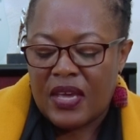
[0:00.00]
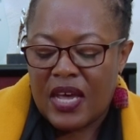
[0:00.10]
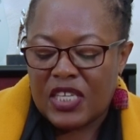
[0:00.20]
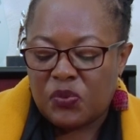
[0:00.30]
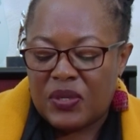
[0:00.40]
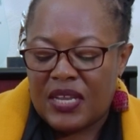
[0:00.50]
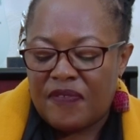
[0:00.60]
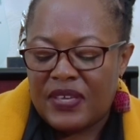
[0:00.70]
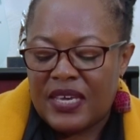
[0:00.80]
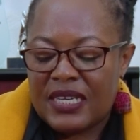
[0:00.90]
as we
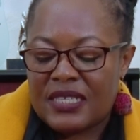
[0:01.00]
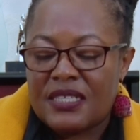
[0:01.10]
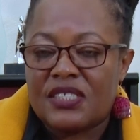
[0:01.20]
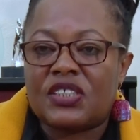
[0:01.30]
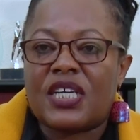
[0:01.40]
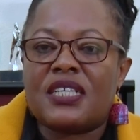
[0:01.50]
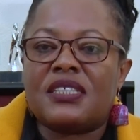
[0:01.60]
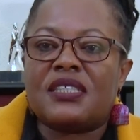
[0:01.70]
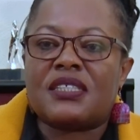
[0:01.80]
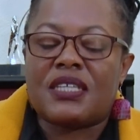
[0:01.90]
navigate this
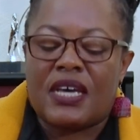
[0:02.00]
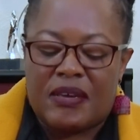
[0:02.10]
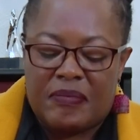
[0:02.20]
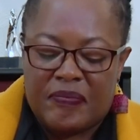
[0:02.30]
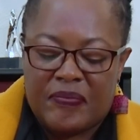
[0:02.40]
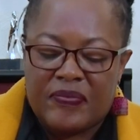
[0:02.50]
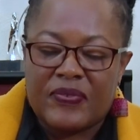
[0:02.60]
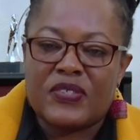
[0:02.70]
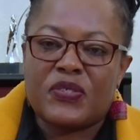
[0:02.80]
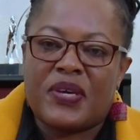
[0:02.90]
challenging time
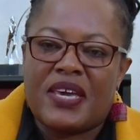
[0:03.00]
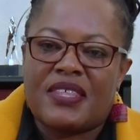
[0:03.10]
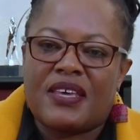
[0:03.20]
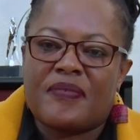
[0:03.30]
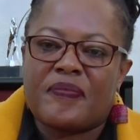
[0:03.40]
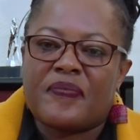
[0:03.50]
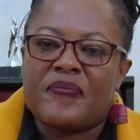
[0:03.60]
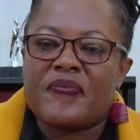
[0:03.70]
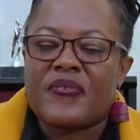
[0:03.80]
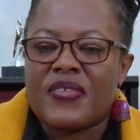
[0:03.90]
together.
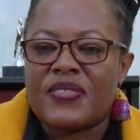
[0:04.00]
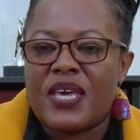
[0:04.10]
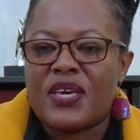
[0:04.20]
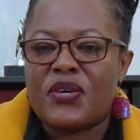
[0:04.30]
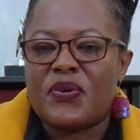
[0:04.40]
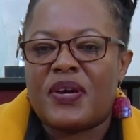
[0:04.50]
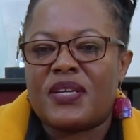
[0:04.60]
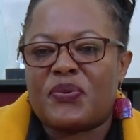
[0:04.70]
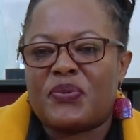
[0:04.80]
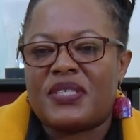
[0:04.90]
Thank you and good